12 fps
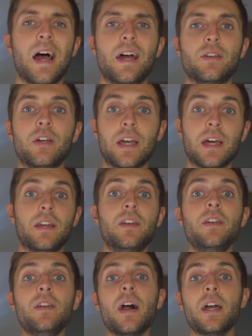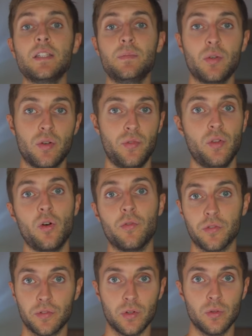and you can get a nice beautiful
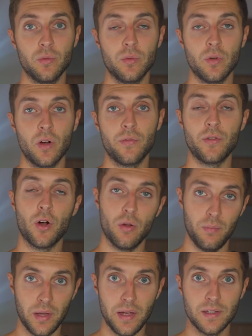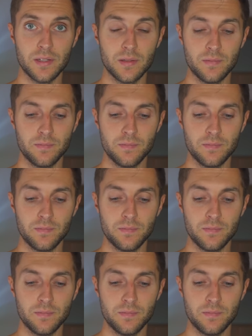overview of the whole place.